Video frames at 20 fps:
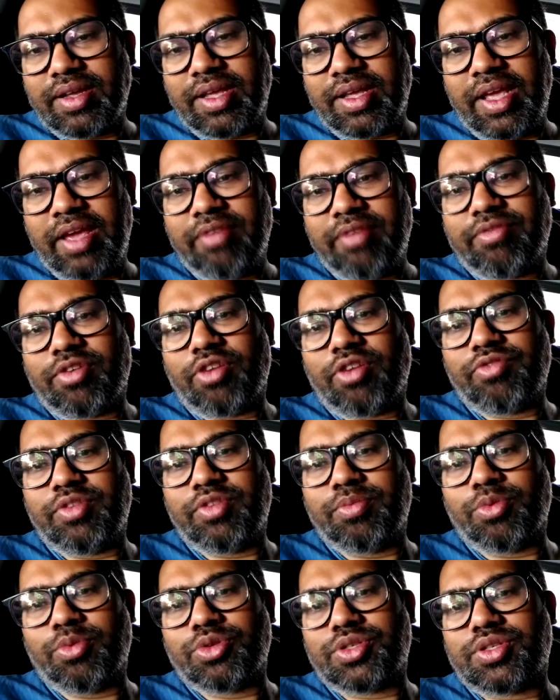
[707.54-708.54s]
gave one of the
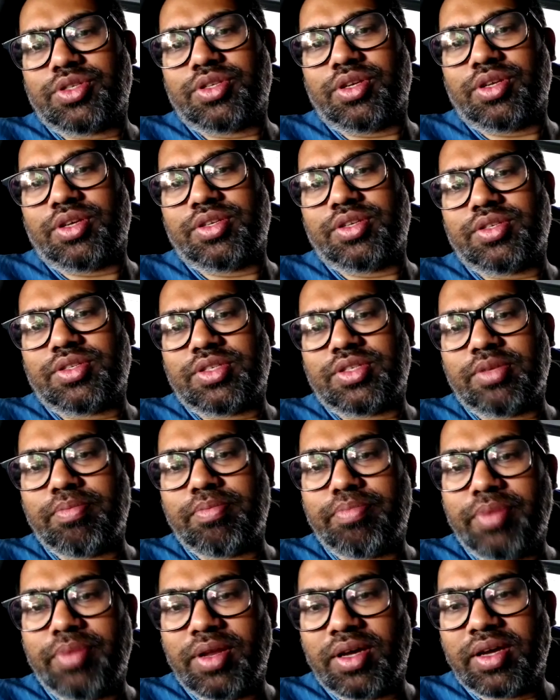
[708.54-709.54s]
most
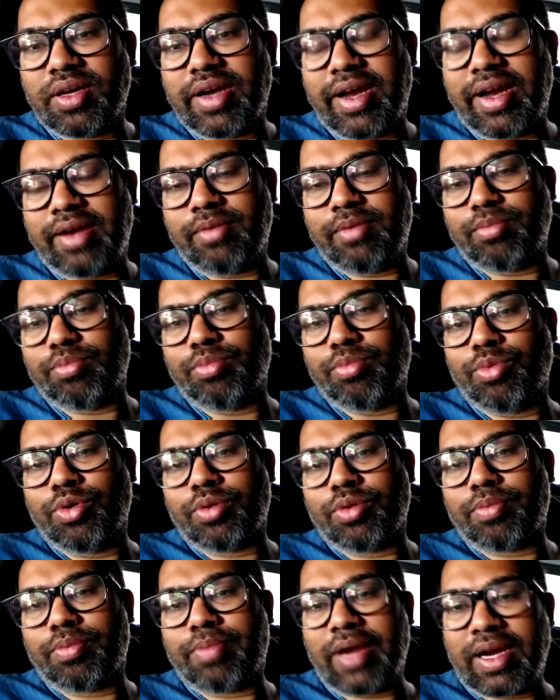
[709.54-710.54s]
simpler and
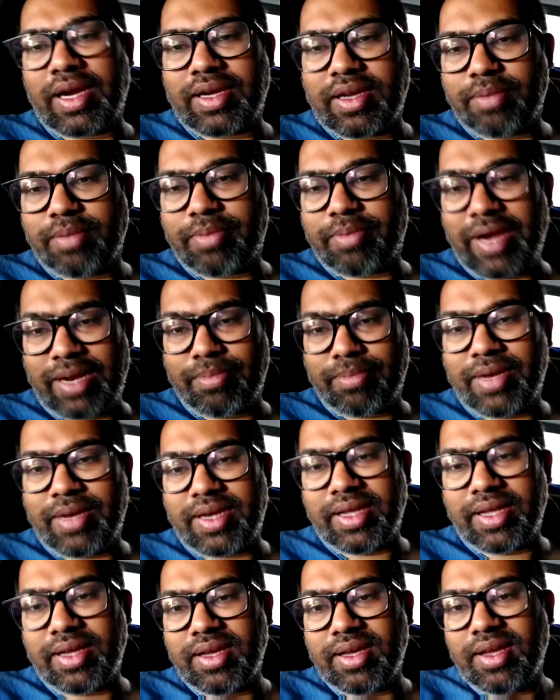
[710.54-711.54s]
more
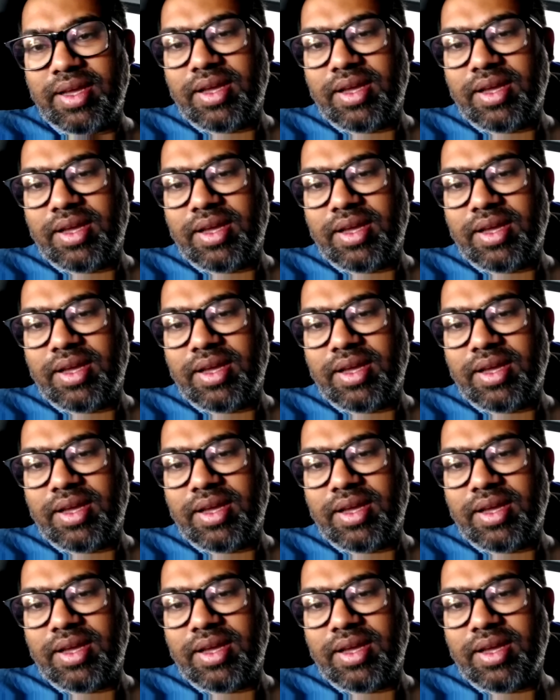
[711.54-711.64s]
pragmatic